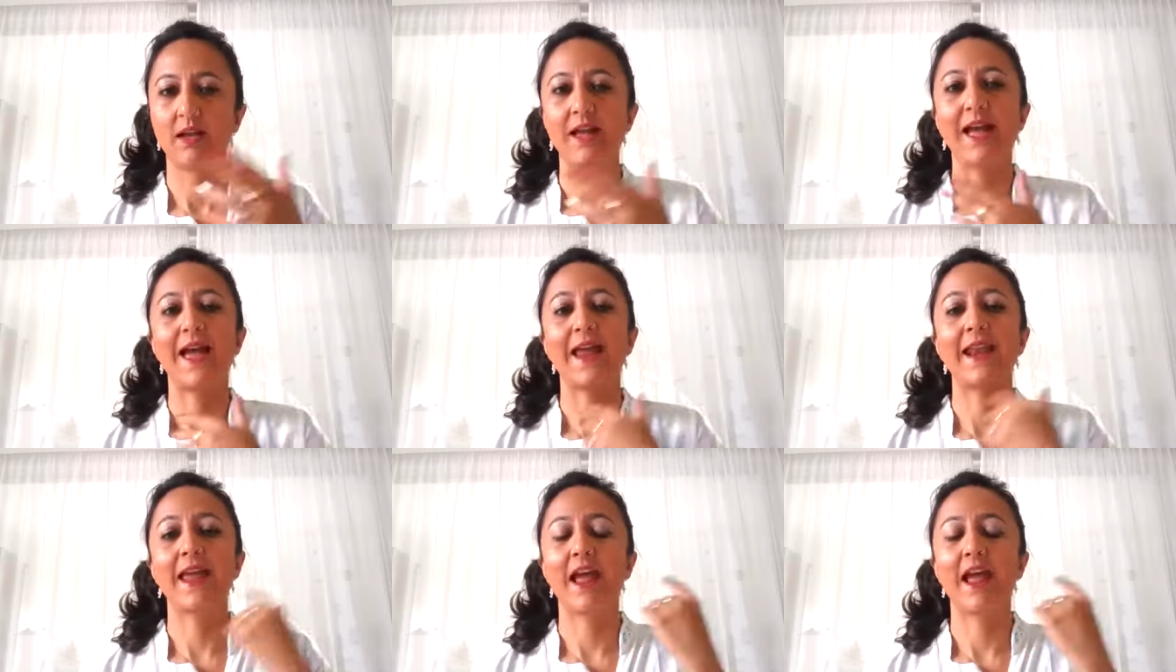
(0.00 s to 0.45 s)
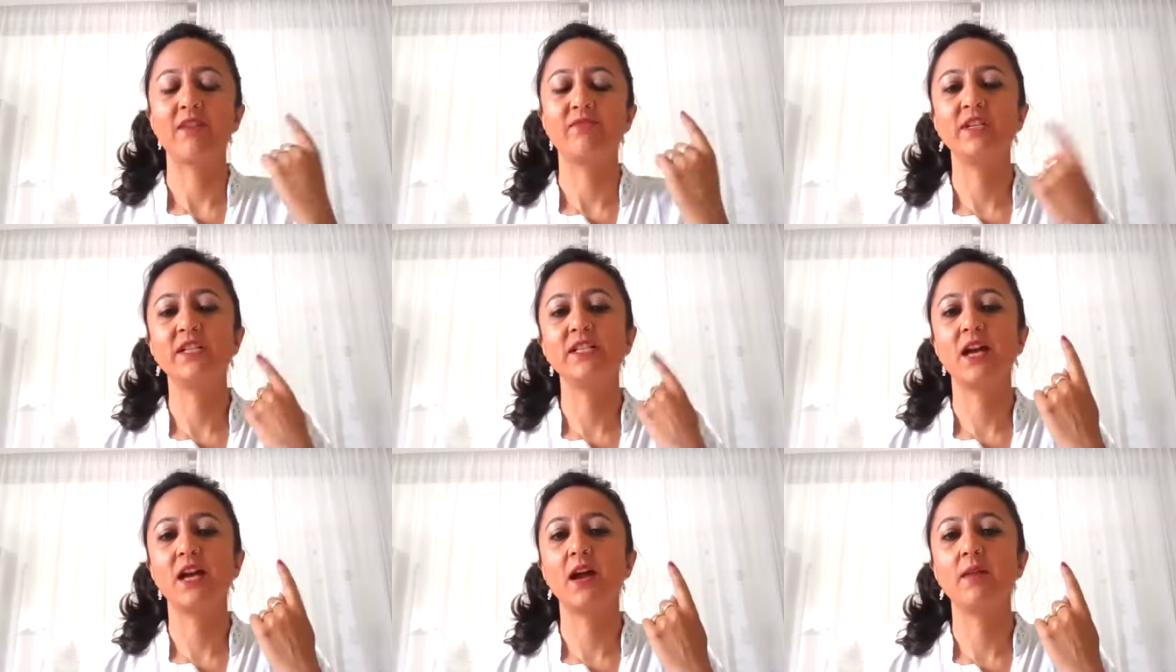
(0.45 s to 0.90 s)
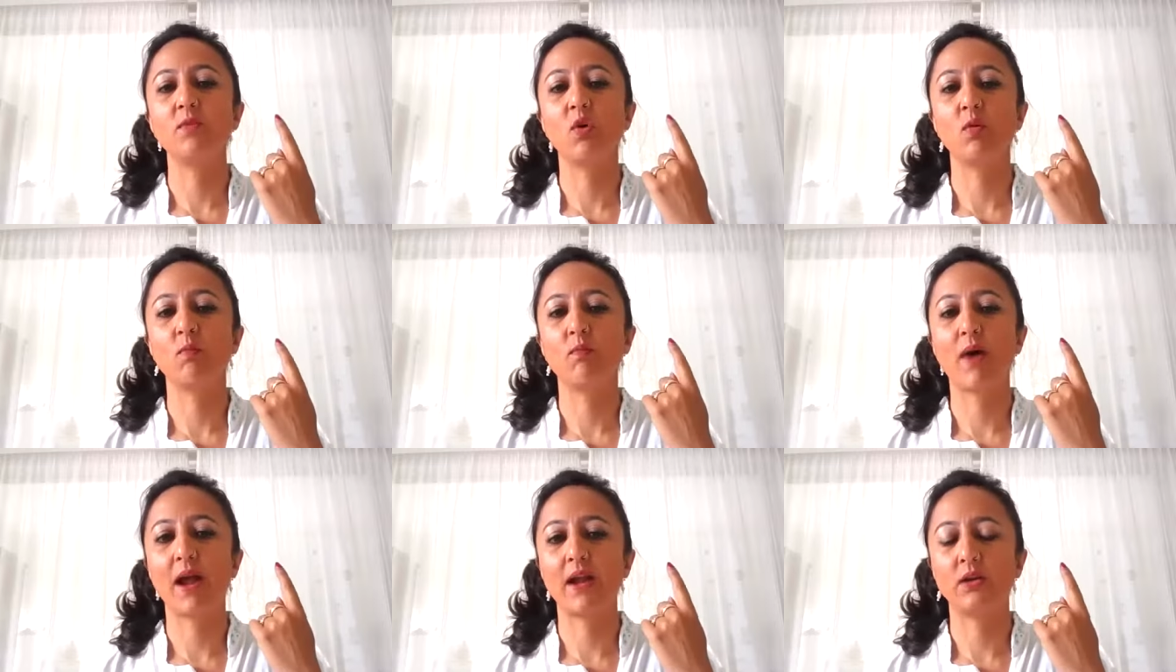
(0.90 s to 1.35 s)
And every time your
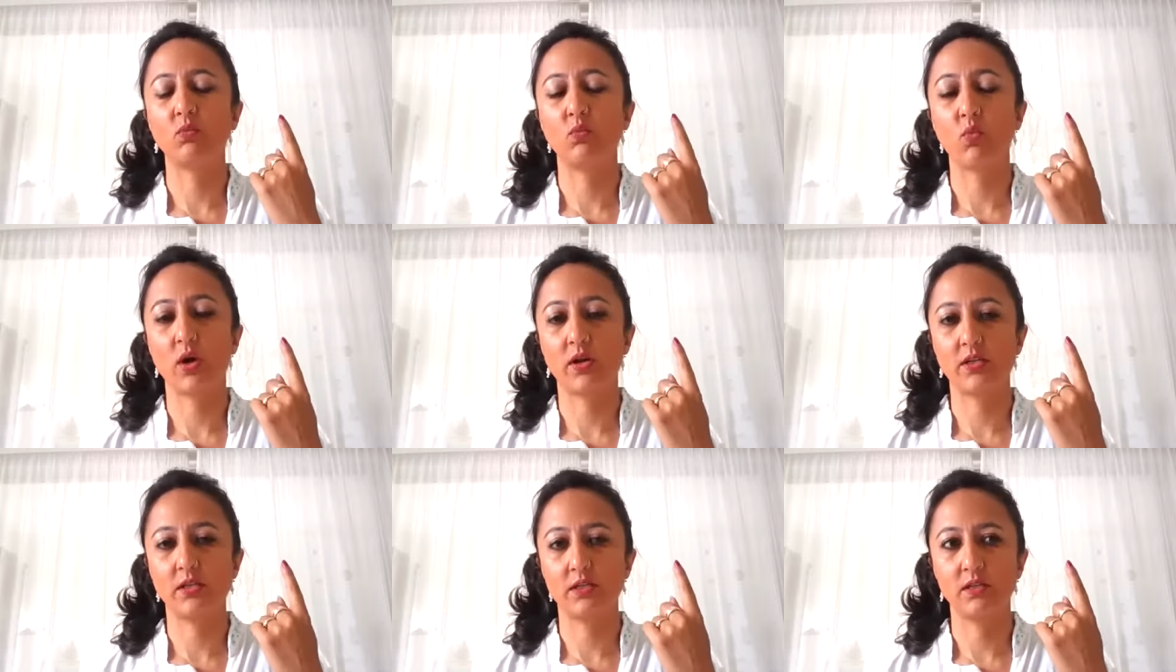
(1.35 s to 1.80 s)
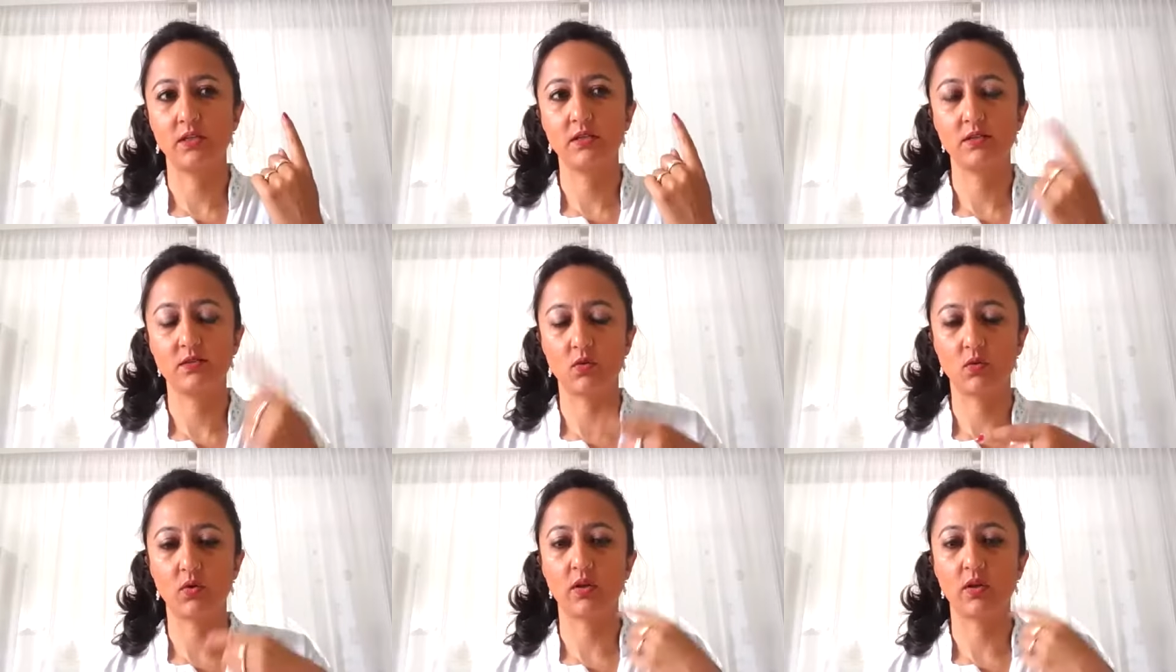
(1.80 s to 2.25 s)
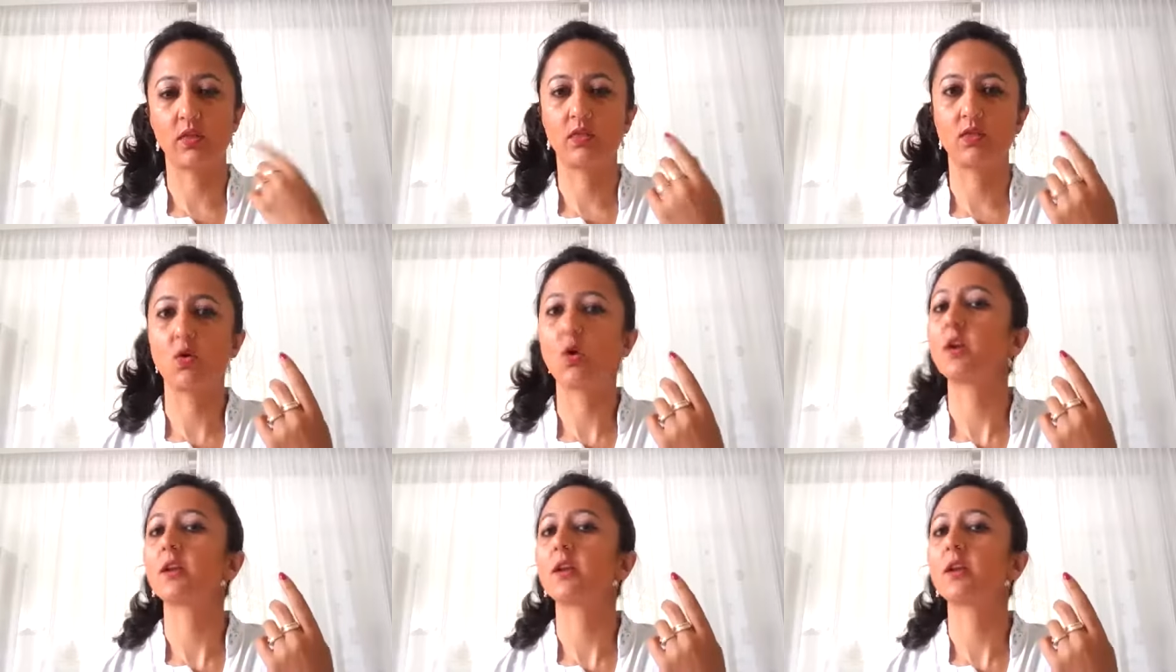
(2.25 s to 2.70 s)
mind wanders or a
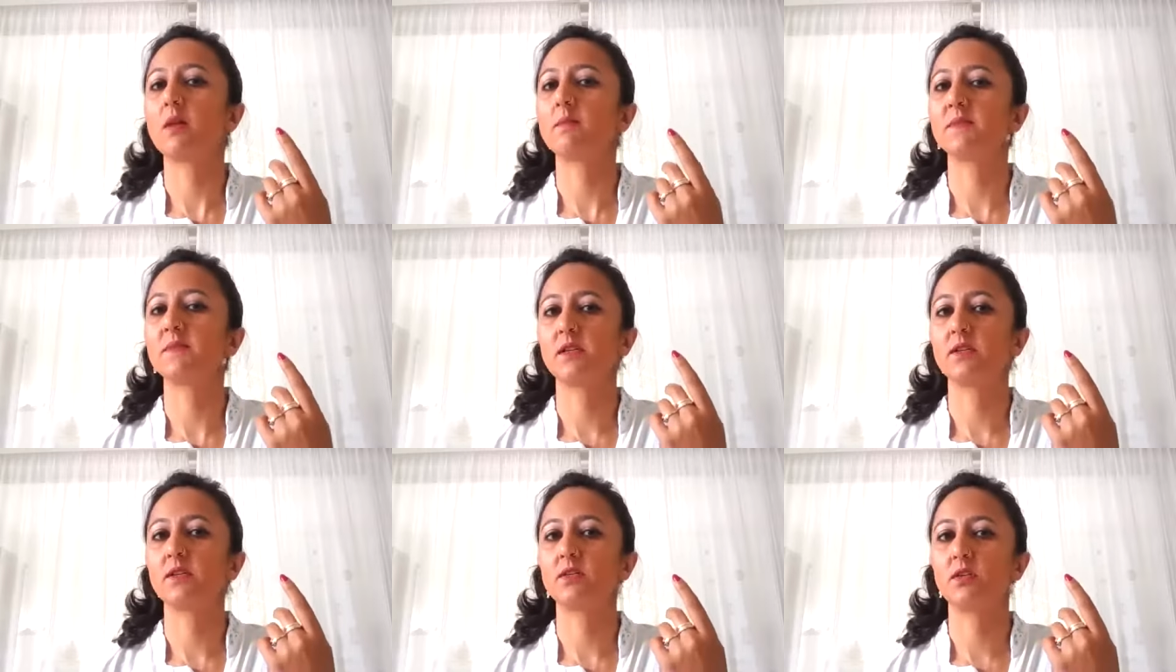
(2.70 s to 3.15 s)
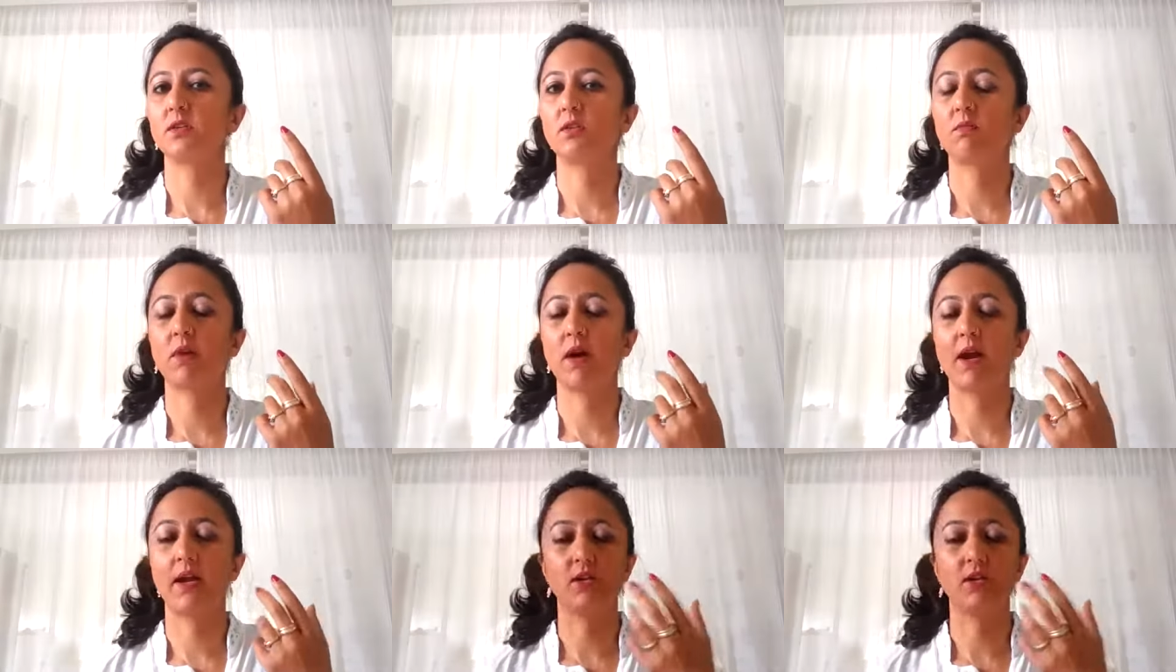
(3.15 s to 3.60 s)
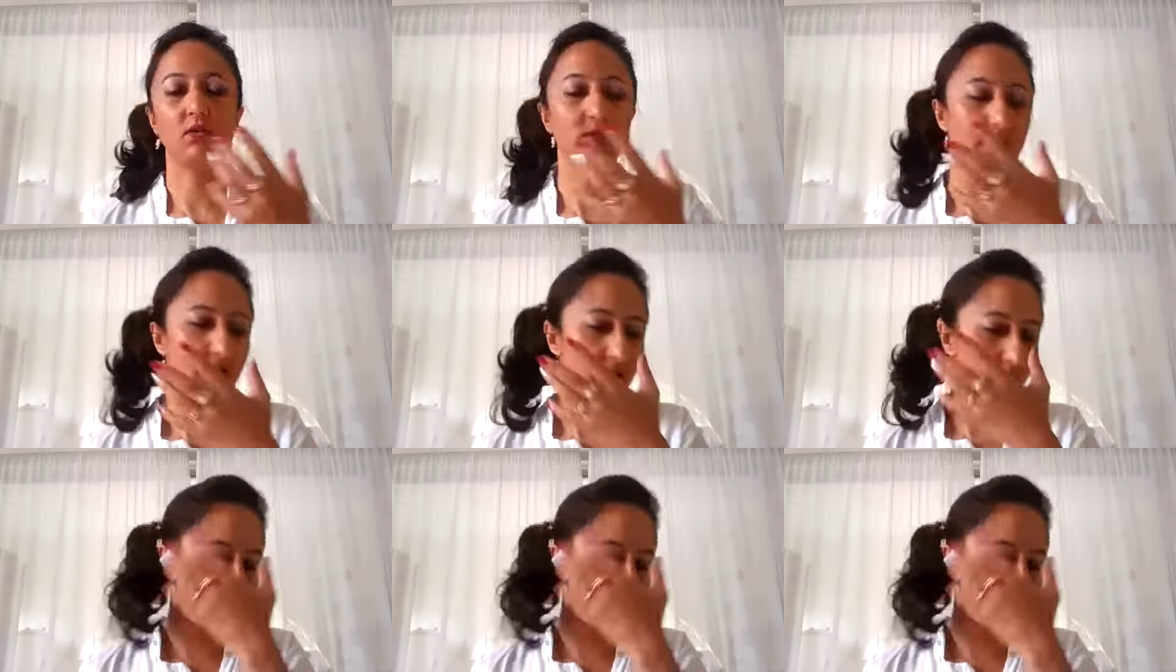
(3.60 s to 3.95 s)
thought comes into your mind, you say,